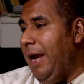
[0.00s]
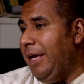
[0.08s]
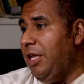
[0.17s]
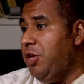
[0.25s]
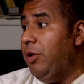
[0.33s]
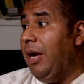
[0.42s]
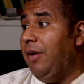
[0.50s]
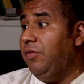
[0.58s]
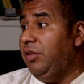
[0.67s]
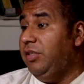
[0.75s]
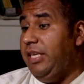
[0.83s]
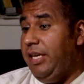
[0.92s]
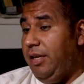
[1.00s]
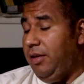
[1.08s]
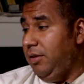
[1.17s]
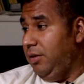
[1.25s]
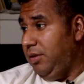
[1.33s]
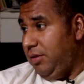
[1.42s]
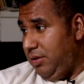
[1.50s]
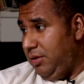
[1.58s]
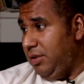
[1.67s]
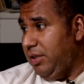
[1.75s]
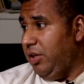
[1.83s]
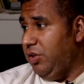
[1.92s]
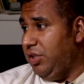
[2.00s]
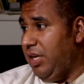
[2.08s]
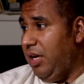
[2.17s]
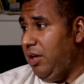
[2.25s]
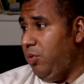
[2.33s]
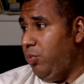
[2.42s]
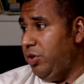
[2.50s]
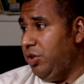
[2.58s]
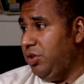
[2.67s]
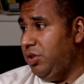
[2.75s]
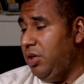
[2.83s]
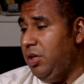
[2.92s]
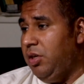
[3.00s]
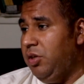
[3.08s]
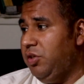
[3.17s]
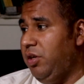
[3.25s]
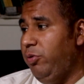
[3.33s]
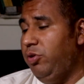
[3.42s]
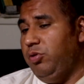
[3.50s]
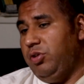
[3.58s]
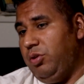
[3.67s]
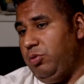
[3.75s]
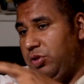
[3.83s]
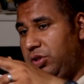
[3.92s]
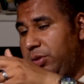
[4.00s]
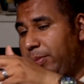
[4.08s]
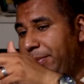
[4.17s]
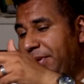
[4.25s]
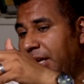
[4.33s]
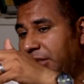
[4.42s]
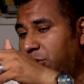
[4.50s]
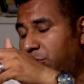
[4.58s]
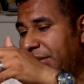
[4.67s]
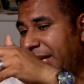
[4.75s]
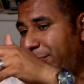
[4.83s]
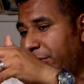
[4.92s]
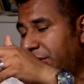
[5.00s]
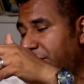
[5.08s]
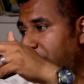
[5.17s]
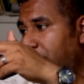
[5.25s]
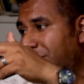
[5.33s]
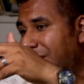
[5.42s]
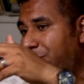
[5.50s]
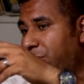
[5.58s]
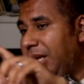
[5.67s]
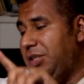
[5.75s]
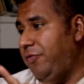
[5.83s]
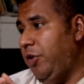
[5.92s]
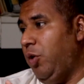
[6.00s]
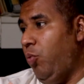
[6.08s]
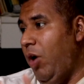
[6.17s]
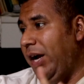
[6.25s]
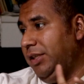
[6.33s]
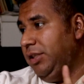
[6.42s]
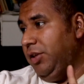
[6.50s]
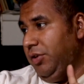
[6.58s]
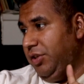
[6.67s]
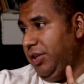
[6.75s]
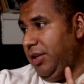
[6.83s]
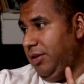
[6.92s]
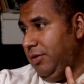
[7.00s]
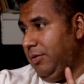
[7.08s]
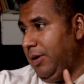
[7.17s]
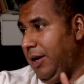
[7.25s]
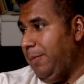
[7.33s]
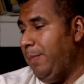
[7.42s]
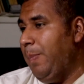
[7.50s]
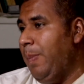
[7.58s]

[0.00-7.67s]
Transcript: And then you have the T skill set, which is someone who's maybe not so deep in the skill set, but has a very wide skill set, right?